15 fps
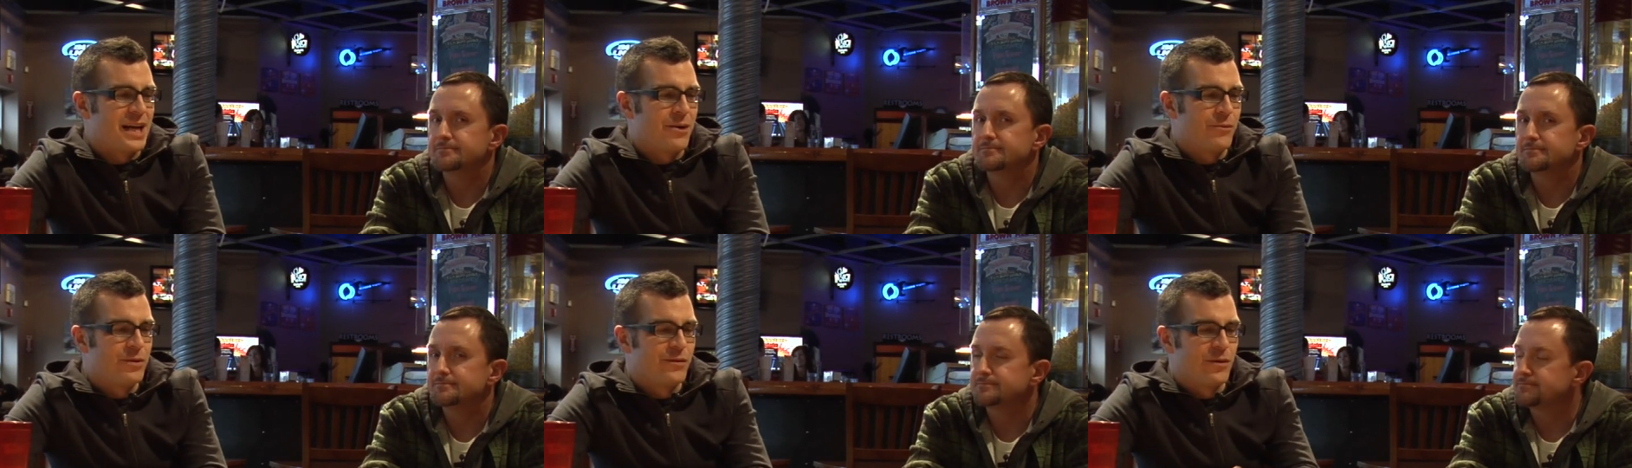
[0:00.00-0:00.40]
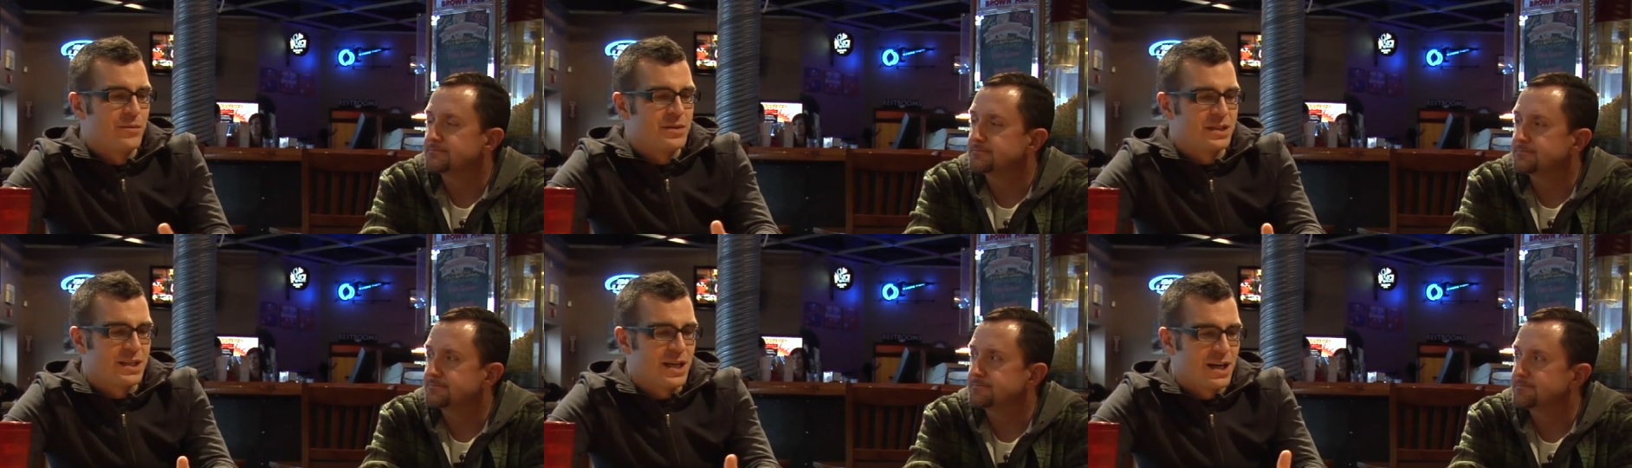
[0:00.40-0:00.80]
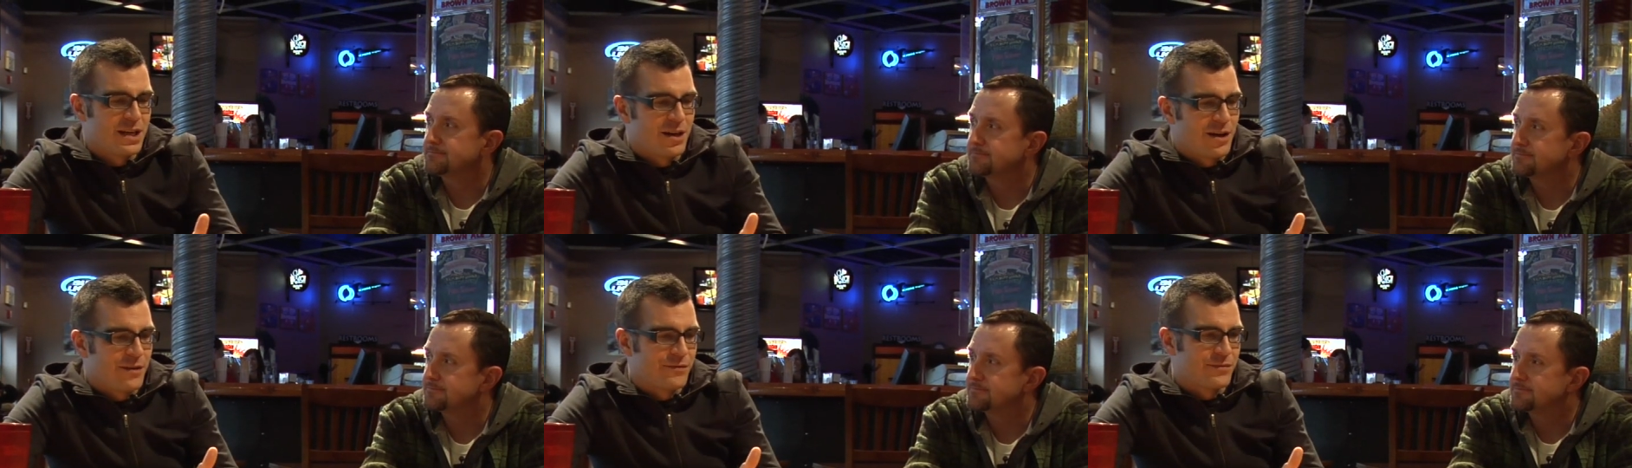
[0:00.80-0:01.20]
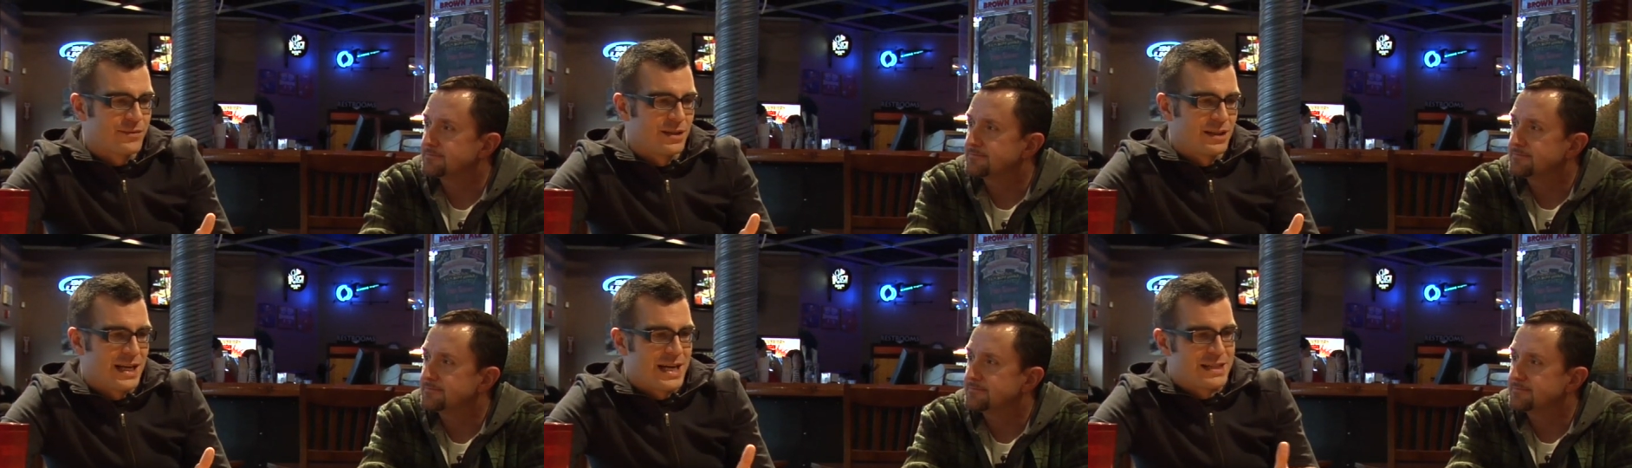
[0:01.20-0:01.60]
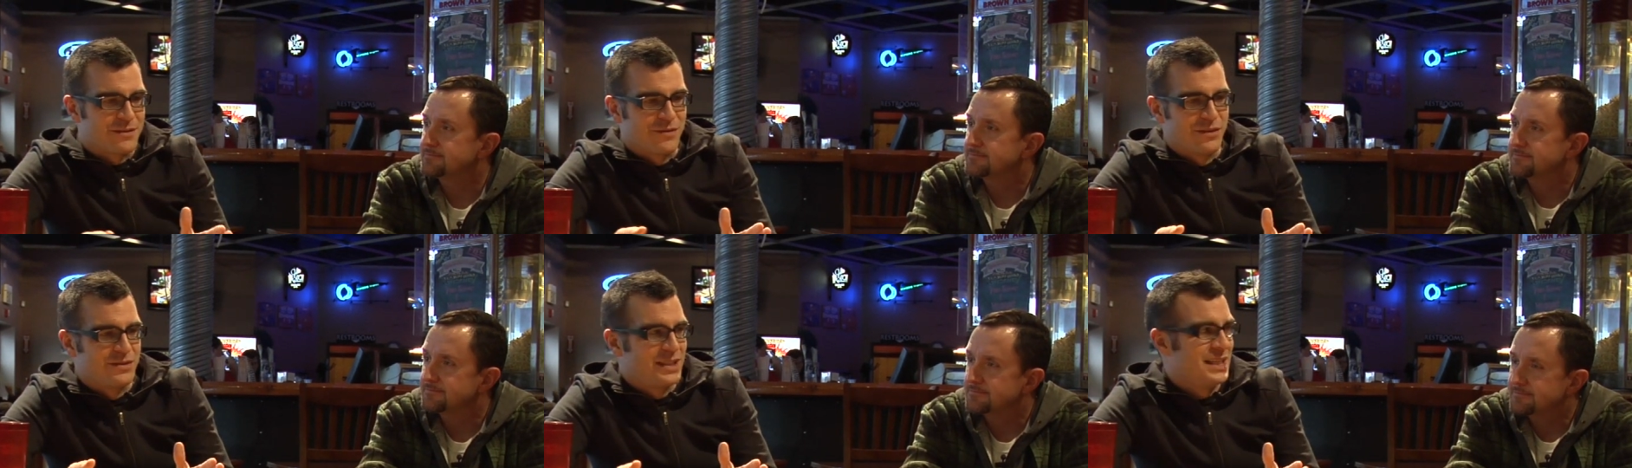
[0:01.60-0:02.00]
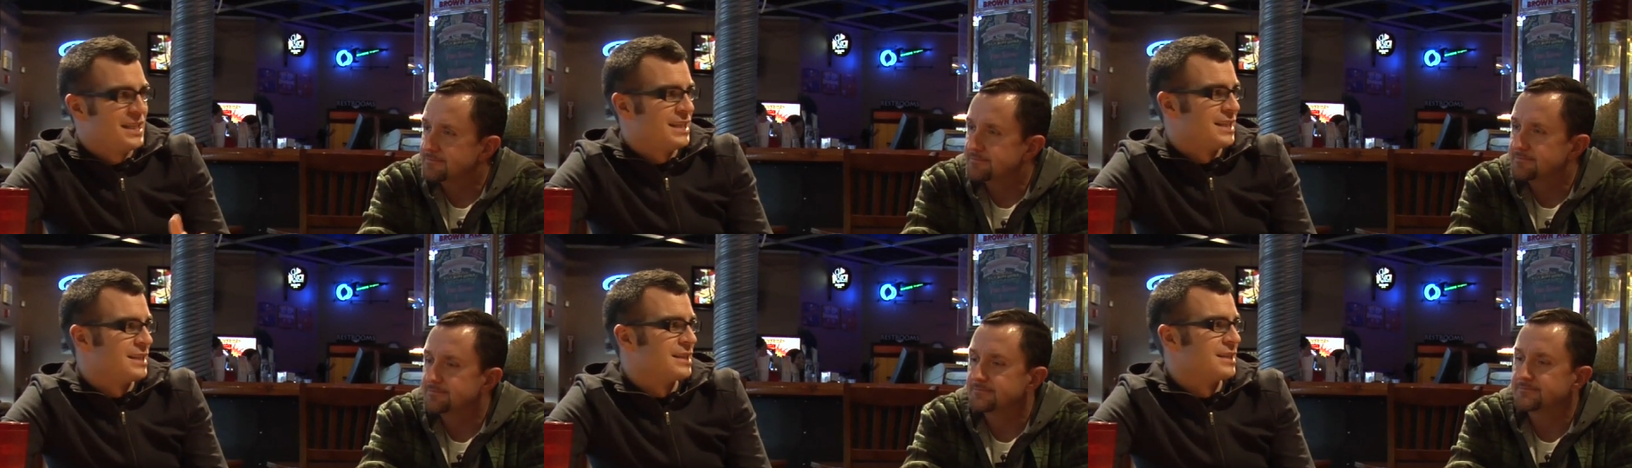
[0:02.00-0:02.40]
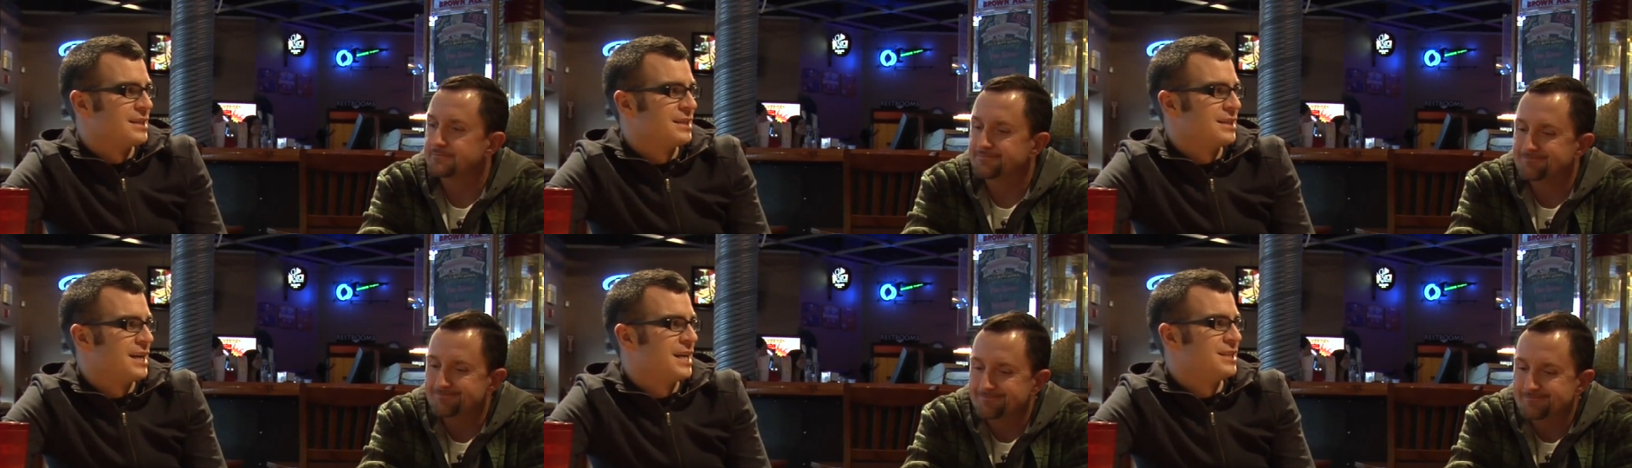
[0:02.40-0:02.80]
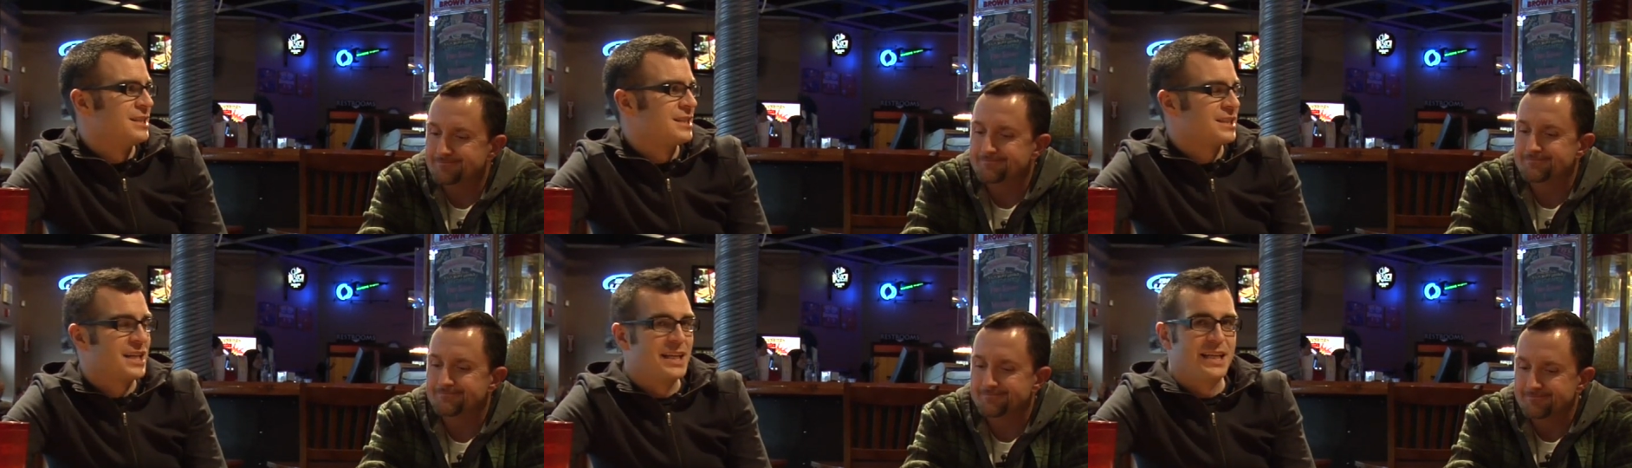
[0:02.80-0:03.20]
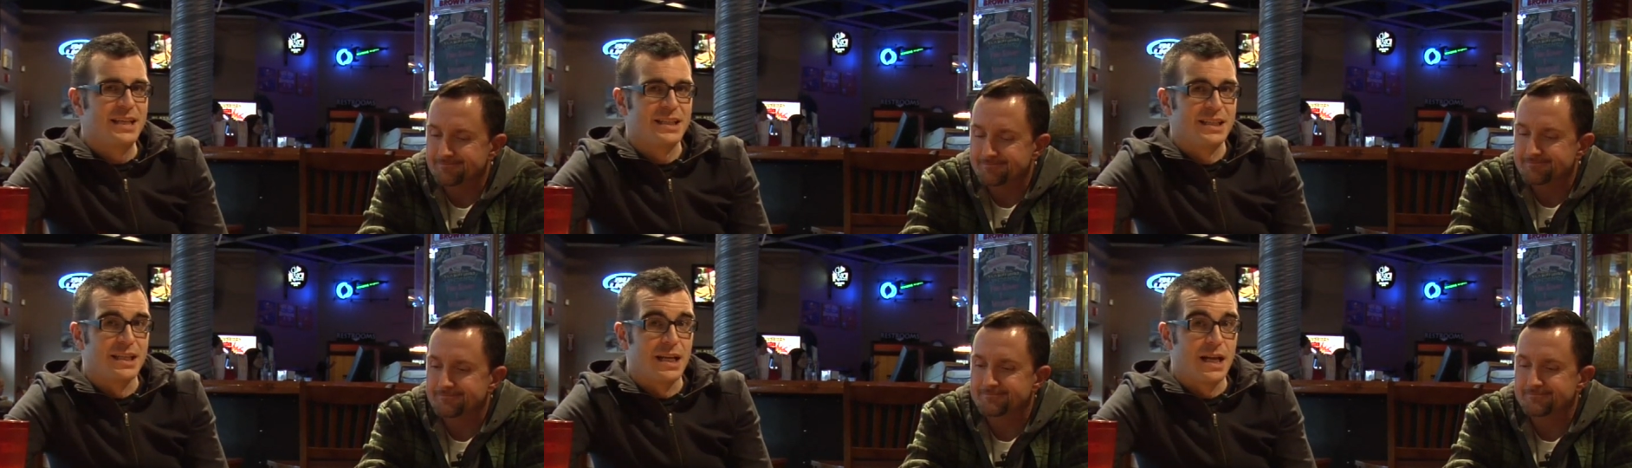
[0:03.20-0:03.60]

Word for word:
Speaker 1: I would have almost cut off the last 15 and just kind of ended it.